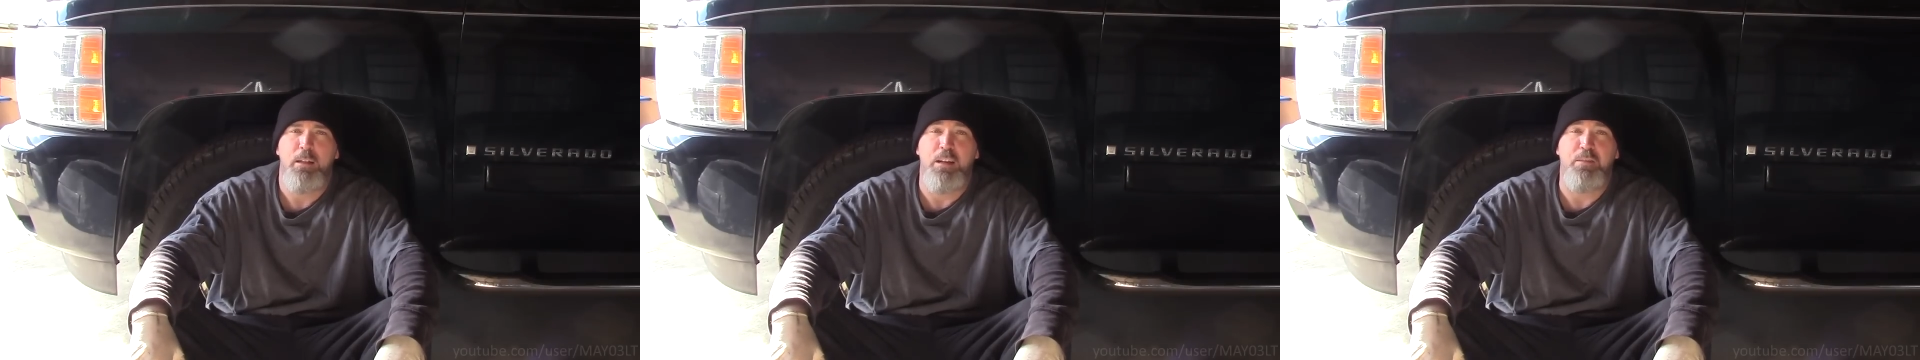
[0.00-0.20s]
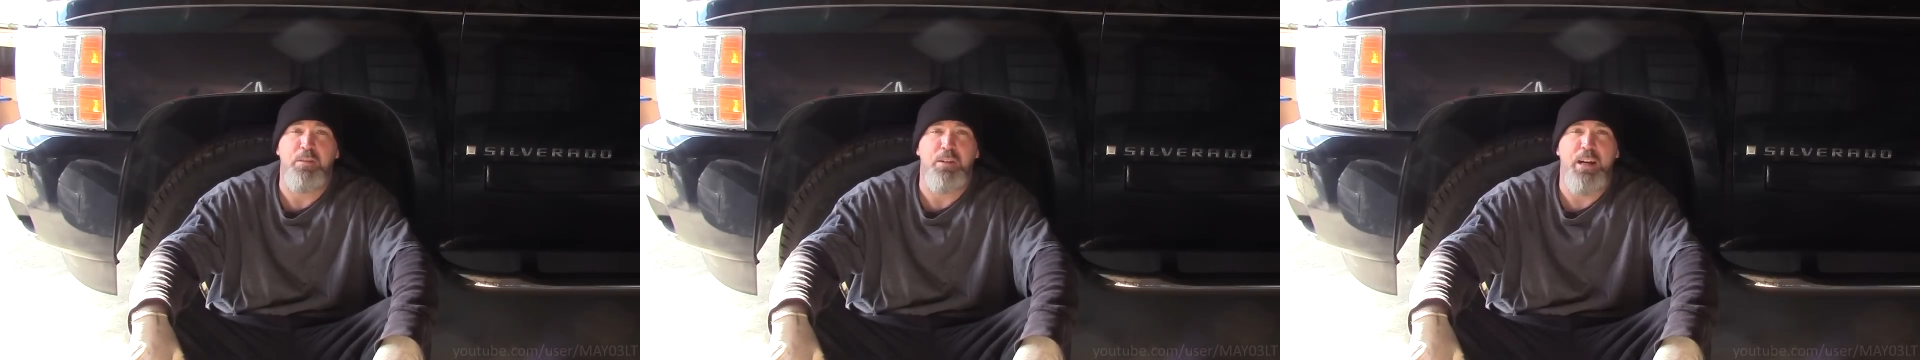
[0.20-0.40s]

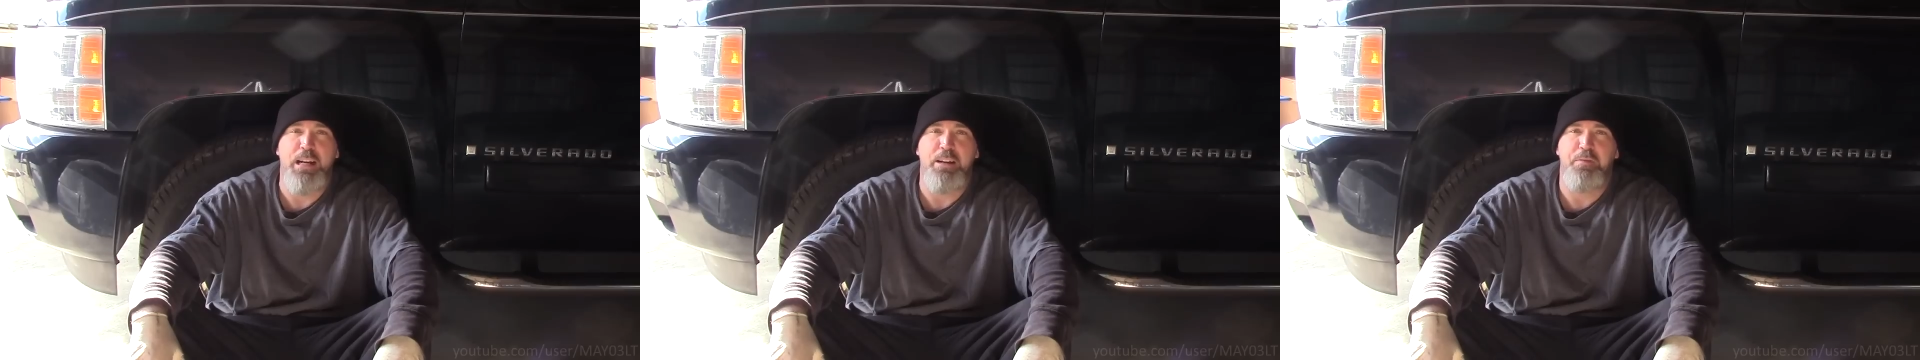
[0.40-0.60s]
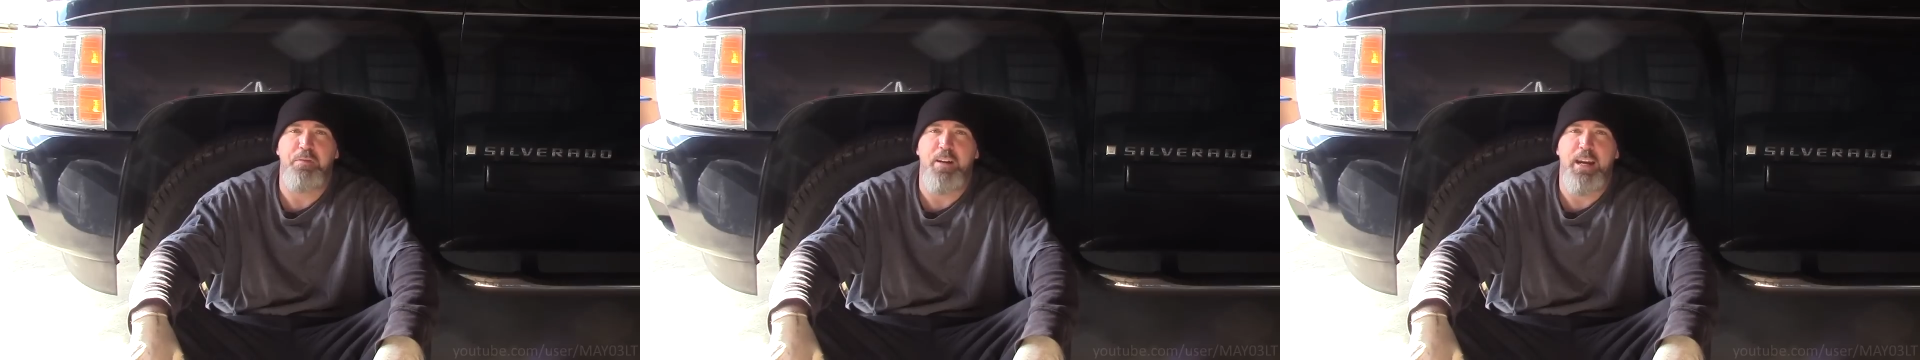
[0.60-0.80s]
If you're not
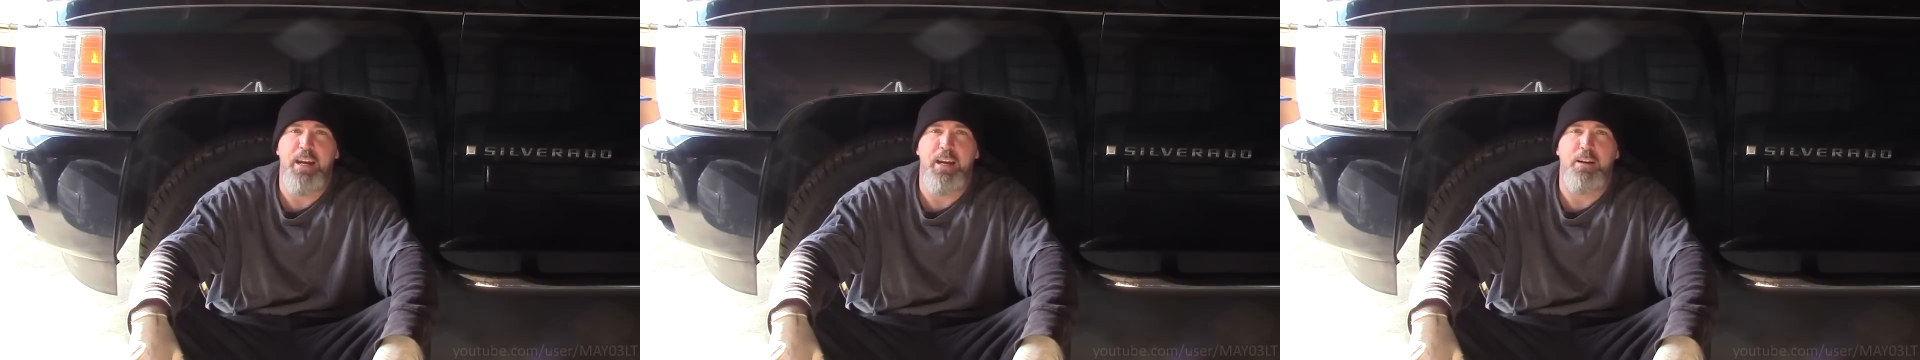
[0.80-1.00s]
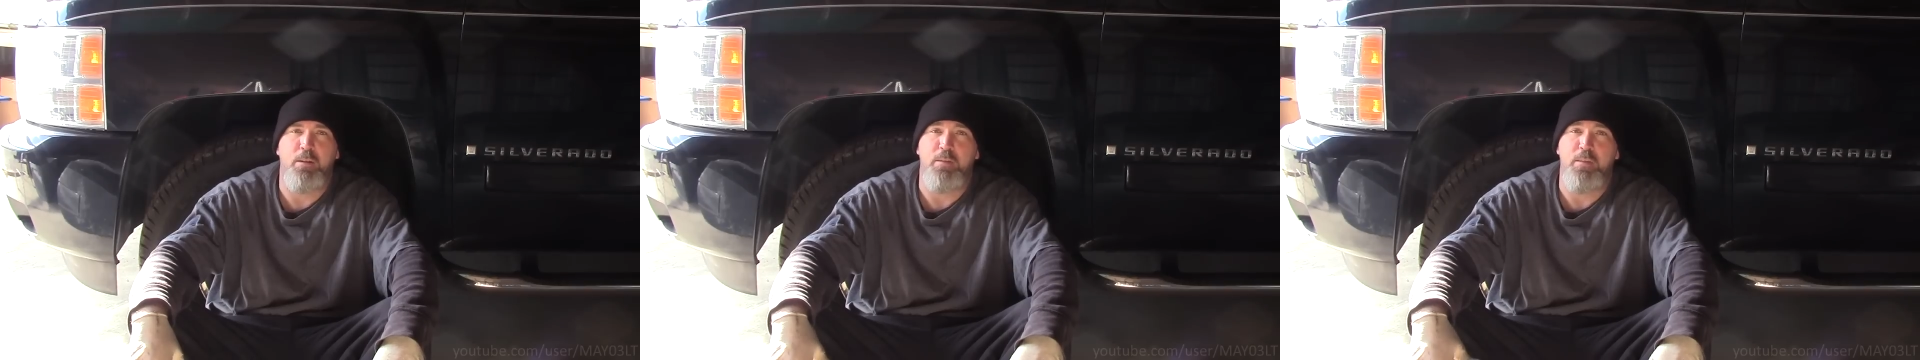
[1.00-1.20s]
a
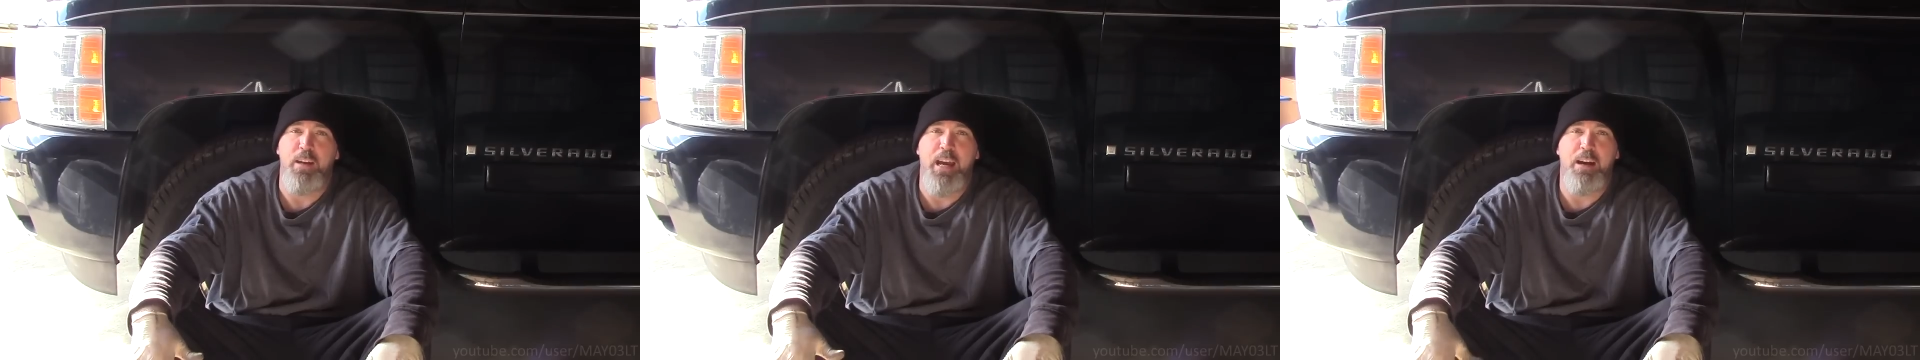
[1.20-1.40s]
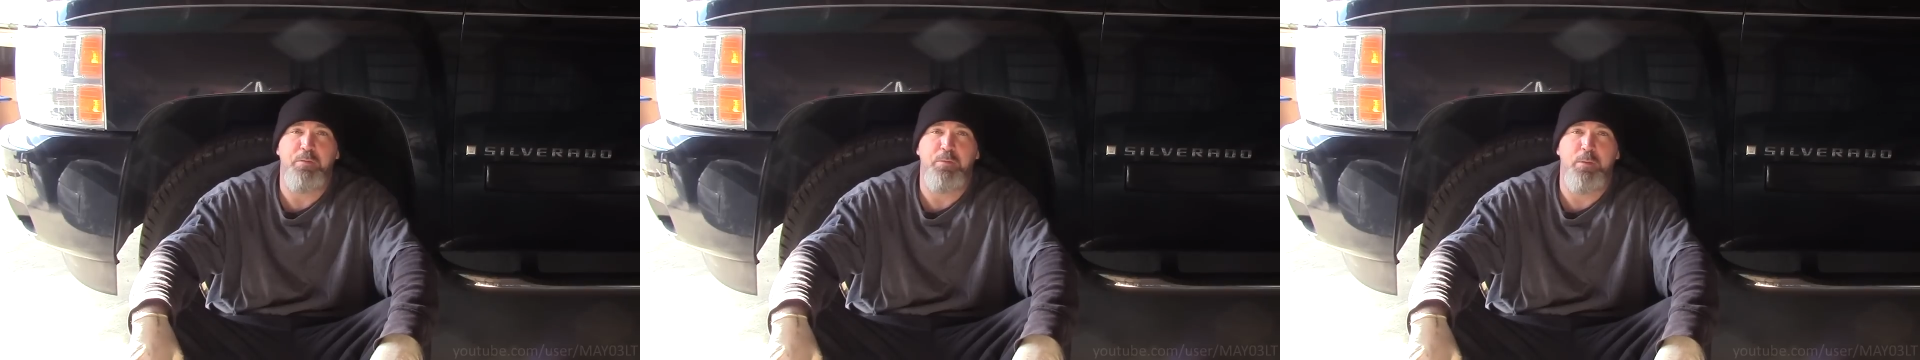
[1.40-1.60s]
fan of the
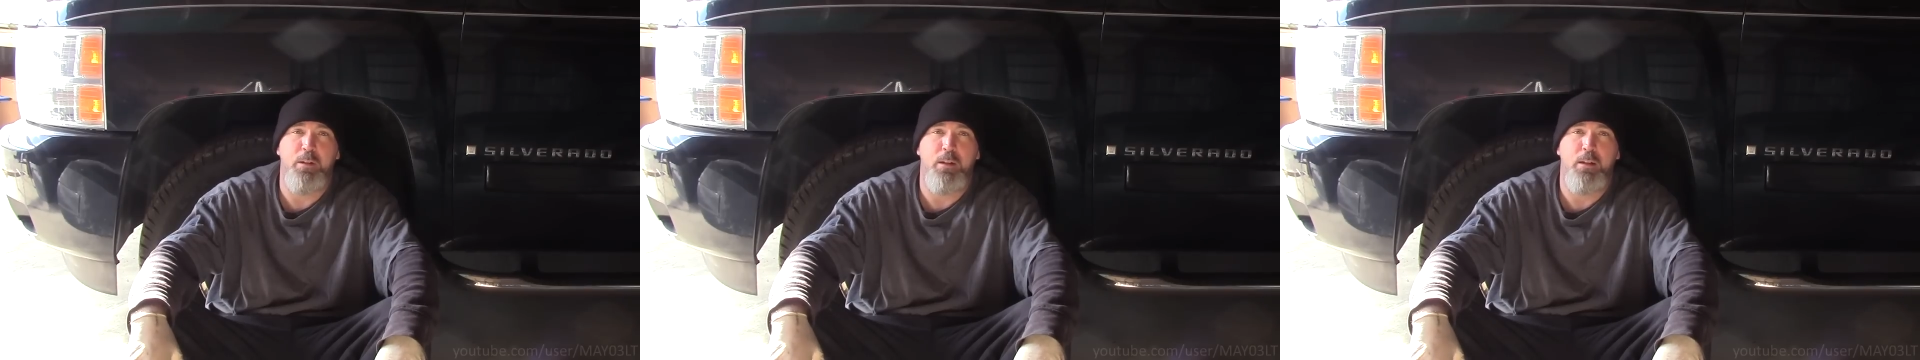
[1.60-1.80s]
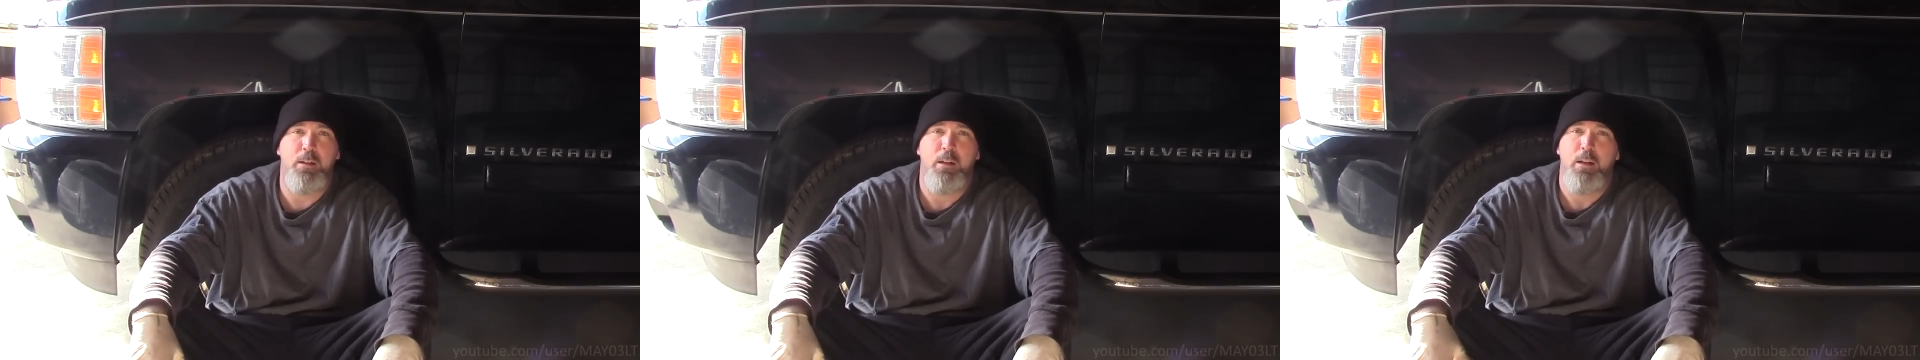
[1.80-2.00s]
F
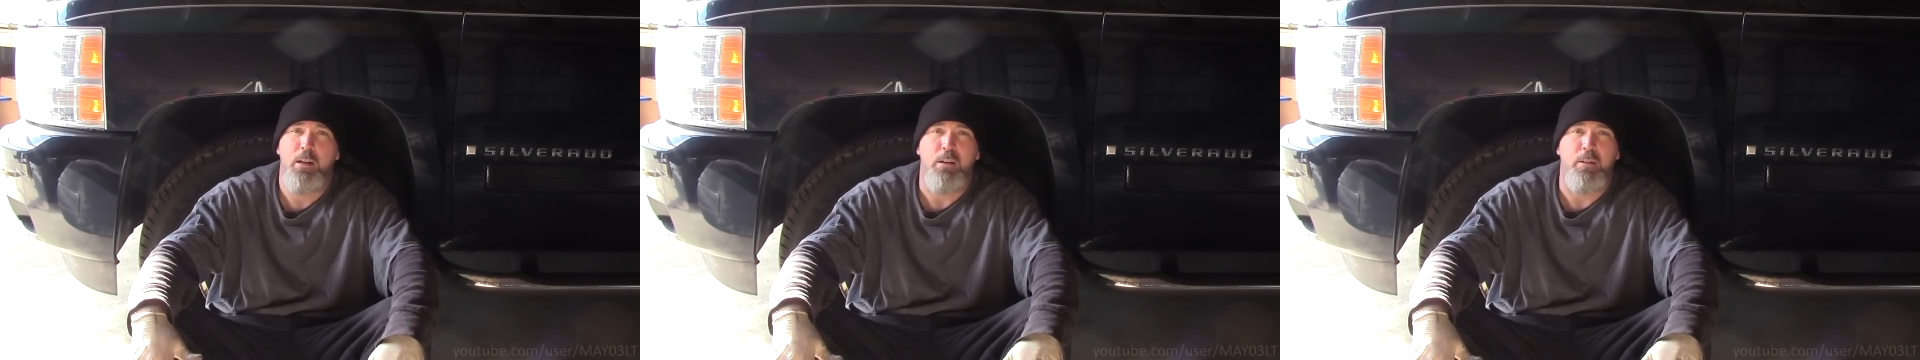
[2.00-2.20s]
word